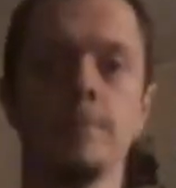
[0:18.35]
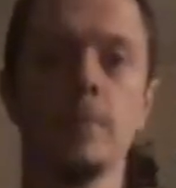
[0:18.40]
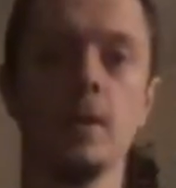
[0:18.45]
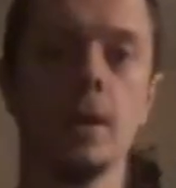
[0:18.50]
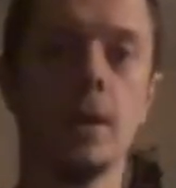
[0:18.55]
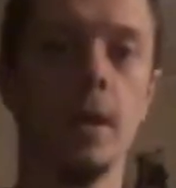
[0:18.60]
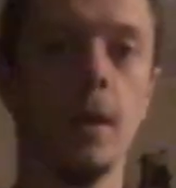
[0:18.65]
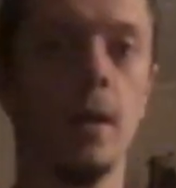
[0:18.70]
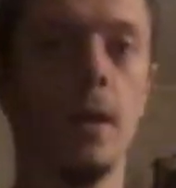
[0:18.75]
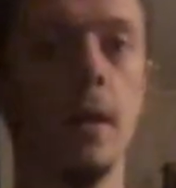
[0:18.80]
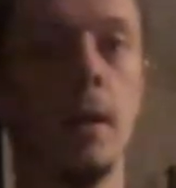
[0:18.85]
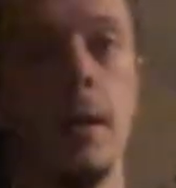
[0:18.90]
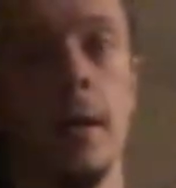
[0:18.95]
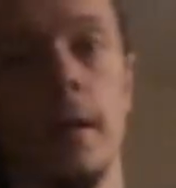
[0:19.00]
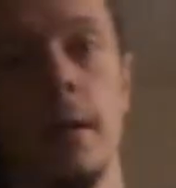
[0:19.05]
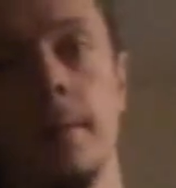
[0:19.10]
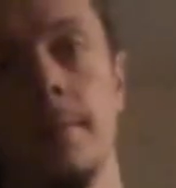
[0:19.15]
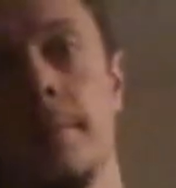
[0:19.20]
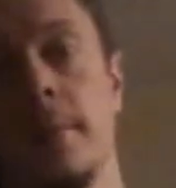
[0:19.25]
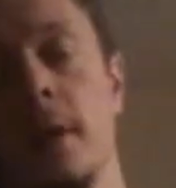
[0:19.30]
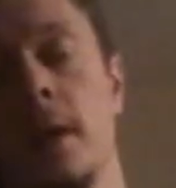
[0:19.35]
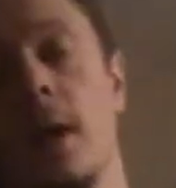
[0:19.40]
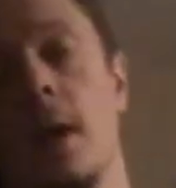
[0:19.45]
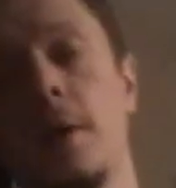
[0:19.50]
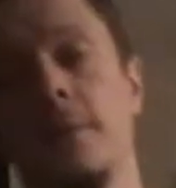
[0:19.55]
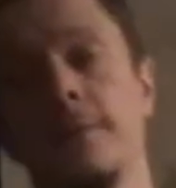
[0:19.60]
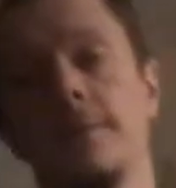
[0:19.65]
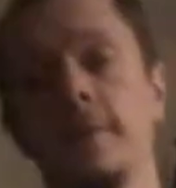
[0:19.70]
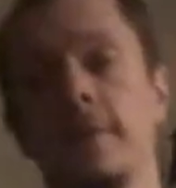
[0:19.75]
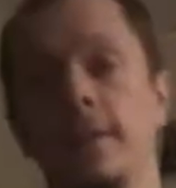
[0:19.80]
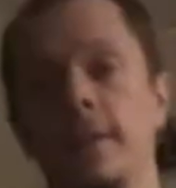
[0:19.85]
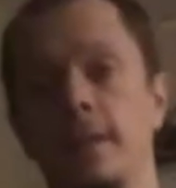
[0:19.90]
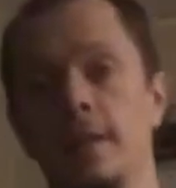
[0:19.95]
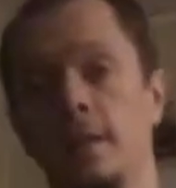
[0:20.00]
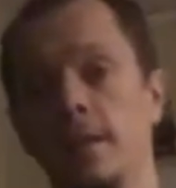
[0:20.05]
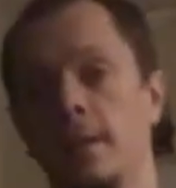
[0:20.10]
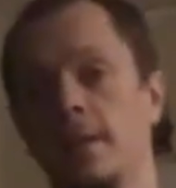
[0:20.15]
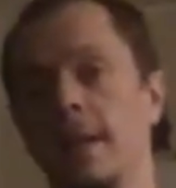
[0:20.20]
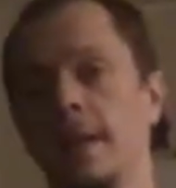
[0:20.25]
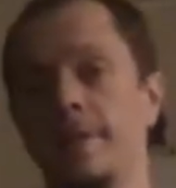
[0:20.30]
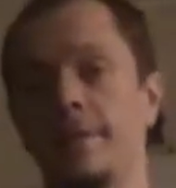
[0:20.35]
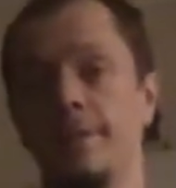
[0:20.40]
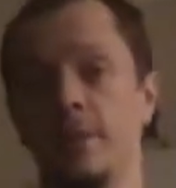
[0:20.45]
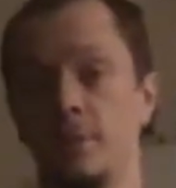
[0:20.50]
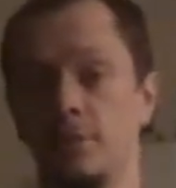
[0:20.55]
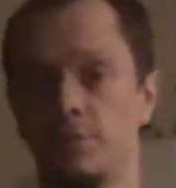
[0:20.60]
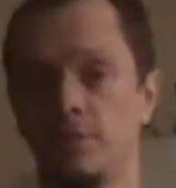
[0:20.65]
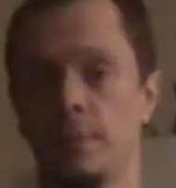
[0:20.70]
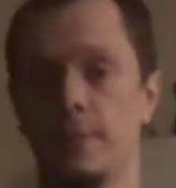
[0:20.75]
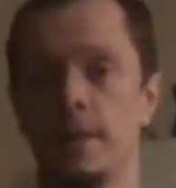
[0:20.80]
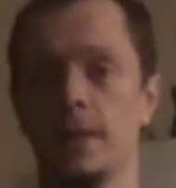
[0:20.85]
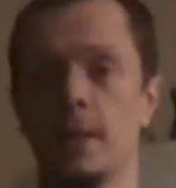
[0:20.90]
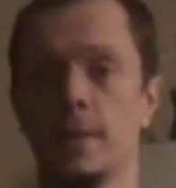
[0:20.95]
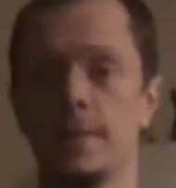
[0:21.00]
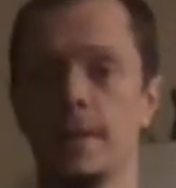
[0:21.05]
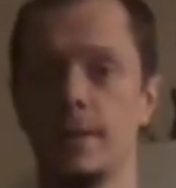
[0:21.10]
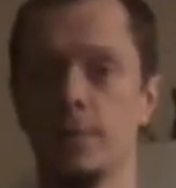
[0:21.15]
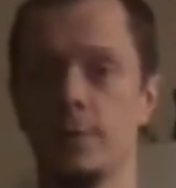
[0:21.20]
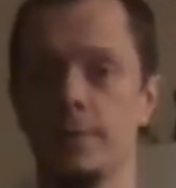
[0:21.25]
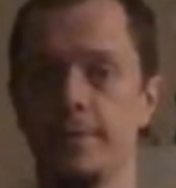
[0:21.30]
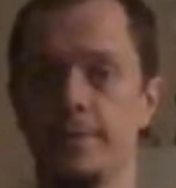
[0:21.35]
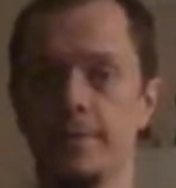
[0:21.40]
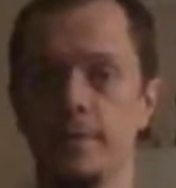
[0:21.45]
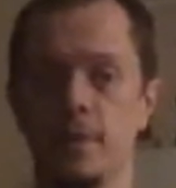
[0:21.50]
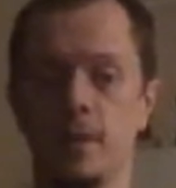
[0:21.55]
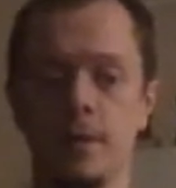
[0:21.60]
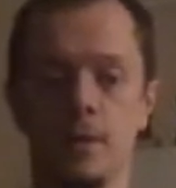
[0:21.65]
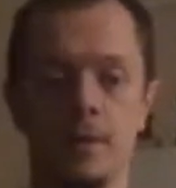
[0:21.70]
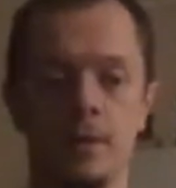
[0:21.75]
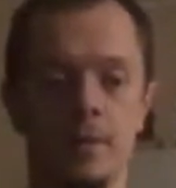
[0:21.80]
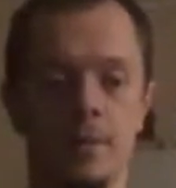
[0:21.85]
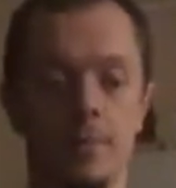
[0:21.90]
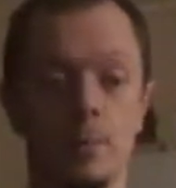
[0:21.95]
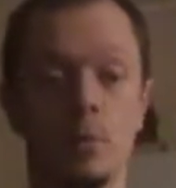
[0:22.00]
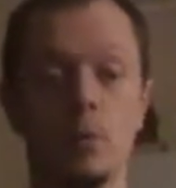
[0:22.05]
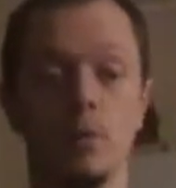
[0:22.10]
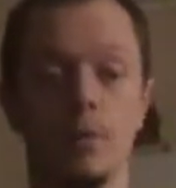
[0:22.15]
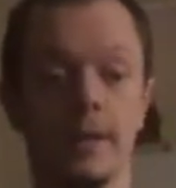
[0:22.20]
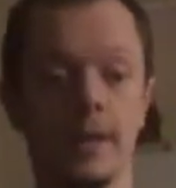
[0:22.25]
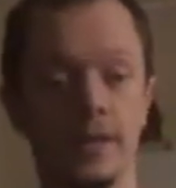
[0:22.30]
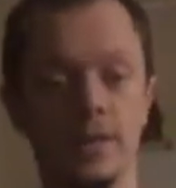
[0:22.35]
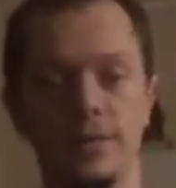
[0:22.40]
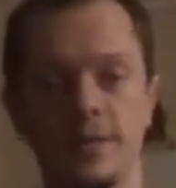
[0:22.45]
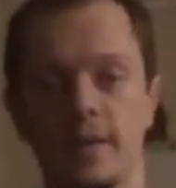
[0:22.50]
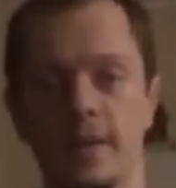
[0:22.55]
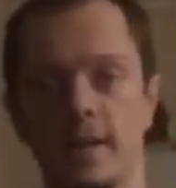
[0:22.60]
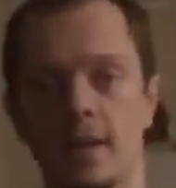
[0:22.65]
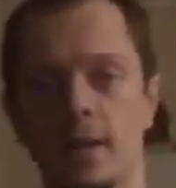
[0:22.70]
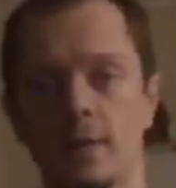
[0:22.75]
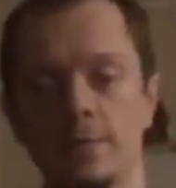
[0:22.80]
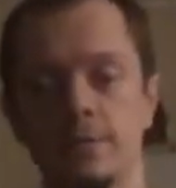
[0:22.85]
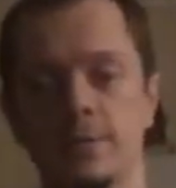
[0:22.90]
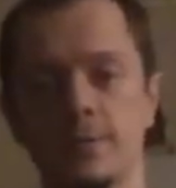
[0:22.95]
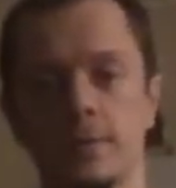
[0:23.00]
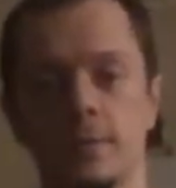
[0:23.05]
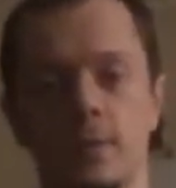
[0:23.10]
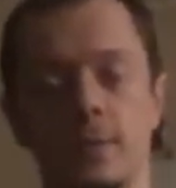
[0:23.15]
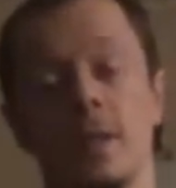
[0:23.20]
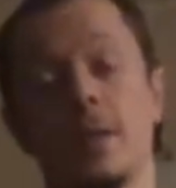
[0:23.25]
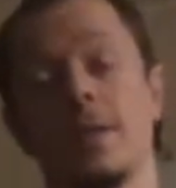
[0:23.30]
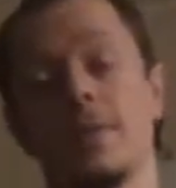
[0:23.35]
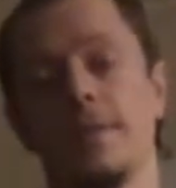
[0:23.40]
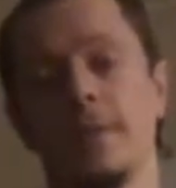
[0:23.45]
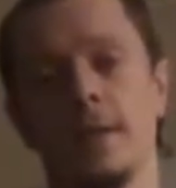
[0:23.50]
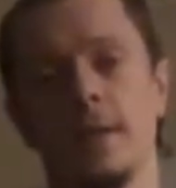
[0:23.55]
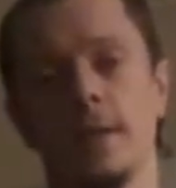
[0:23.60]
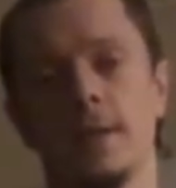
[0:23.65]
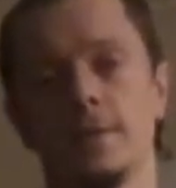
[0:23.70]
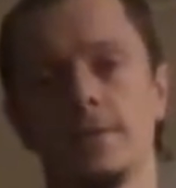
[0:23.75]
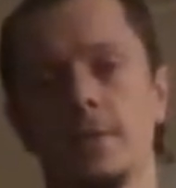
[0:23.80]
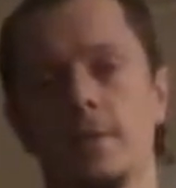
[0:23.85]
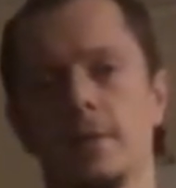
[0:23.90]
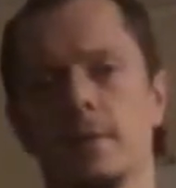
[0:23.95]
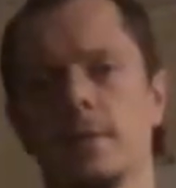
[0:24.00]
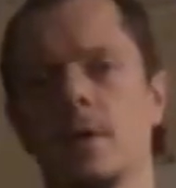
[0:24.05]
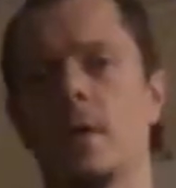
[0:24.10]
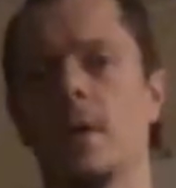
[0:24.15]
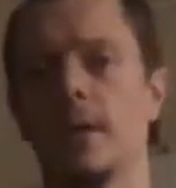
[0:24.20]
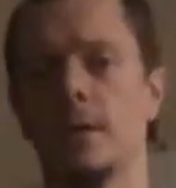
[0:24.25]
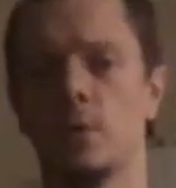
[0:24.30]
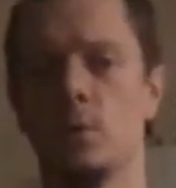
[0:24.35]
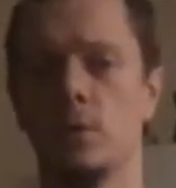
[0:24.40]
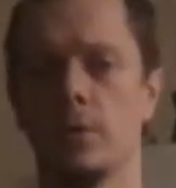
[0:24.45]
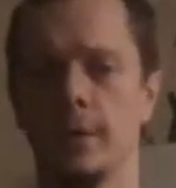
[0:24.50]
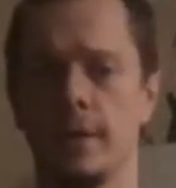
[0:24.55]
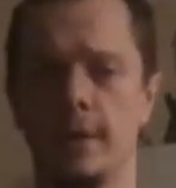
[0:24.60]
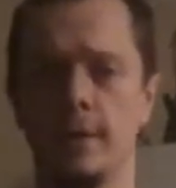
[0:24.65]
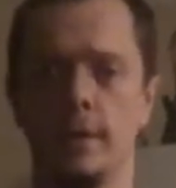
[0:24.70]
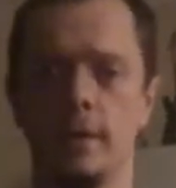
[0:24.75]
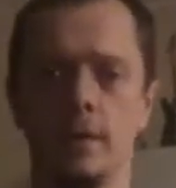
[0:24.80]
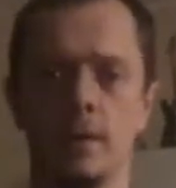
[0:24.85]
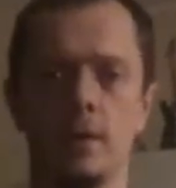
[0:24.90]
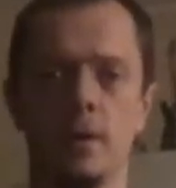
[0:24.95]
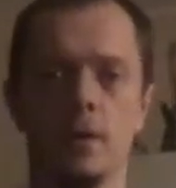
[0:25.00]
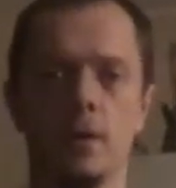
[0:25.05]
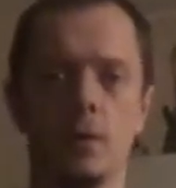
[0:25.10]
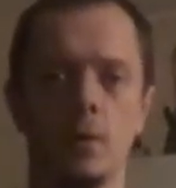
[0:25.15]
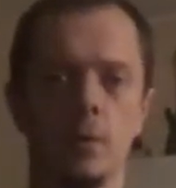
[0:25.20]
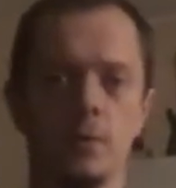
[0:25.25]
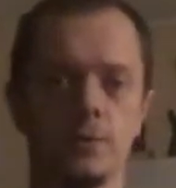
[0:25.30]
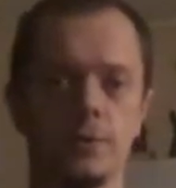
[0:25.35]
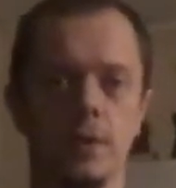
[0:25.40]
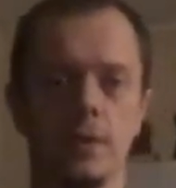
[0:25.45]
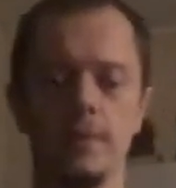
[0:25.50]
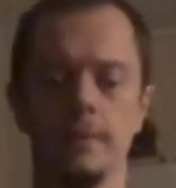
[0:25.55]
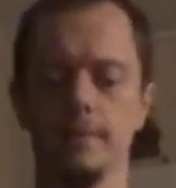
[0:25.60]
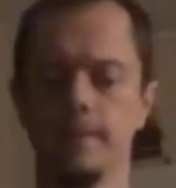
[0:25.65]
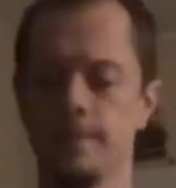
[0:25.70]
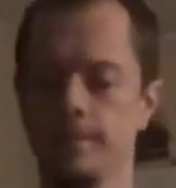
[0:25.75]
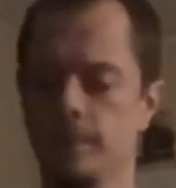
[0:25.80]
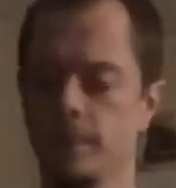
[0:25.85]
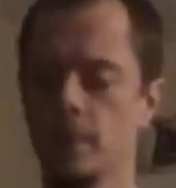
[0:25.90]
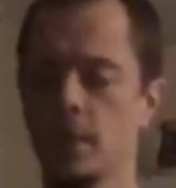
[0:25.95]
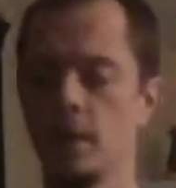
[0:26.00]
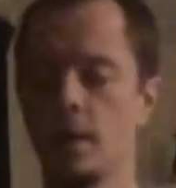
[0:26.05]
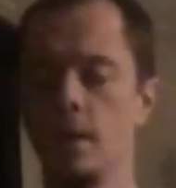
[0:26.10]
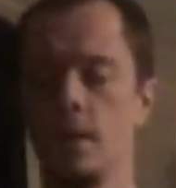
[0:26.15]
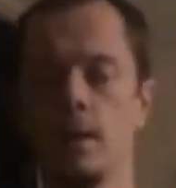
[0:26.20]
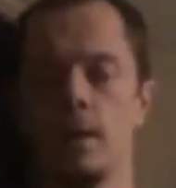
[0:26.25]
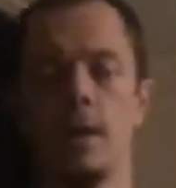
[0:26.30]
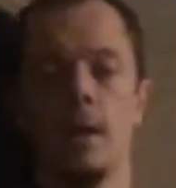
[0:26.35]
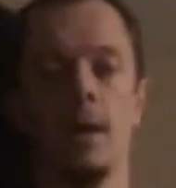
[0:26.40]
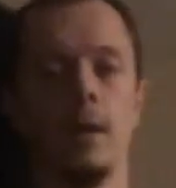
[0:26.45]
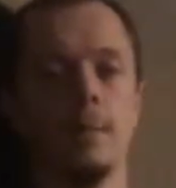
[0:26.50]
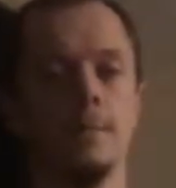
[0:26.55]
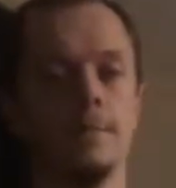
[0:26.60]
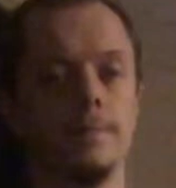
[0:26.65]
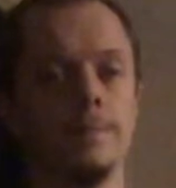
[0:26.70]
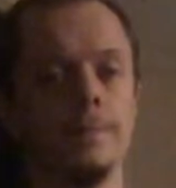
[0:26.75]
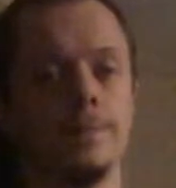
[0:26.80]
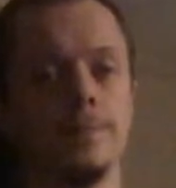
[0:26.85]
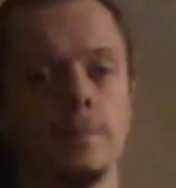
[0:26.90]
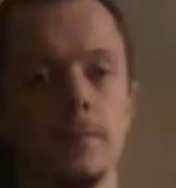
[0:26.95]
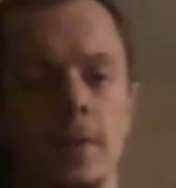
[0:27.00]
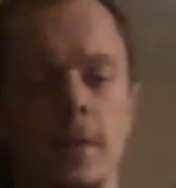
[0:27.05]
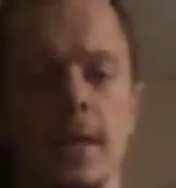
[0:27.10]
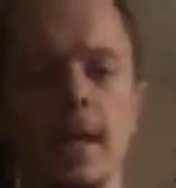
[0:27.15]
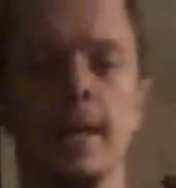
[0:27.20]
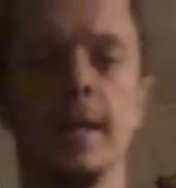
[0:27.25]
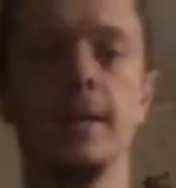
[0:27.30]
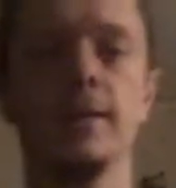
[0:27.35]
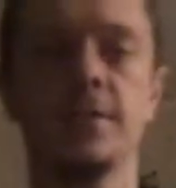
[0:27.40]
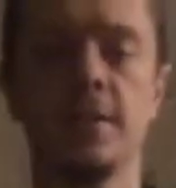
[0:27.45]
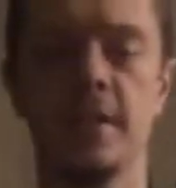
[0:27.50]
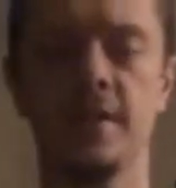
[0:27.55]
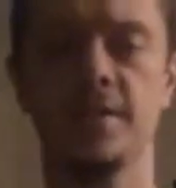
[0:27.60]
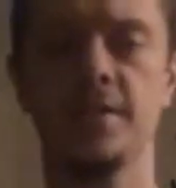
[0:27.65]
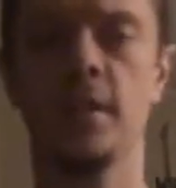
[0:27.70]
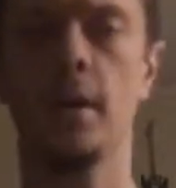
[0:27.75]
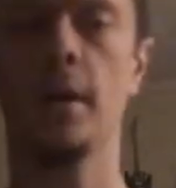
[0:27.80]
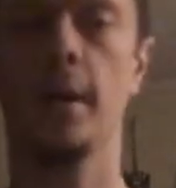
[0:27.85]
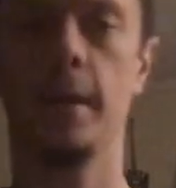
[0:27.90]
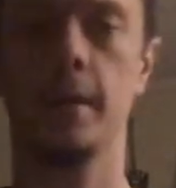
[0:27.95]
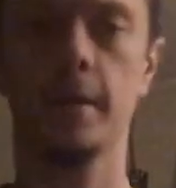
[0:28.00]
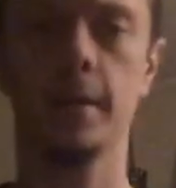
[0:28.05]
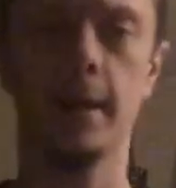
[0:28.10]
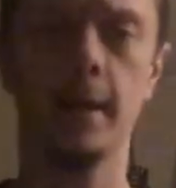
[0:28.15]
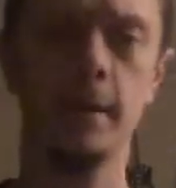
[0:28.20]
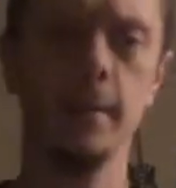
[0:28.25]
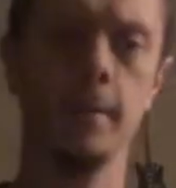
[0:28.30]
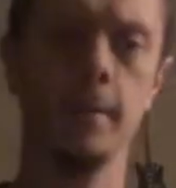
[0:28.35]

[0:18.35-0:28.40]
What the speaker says: Hopefully in the near future I'll be coming out with more of these videos and other videos and high quality also. But yeah, let's get started, okay?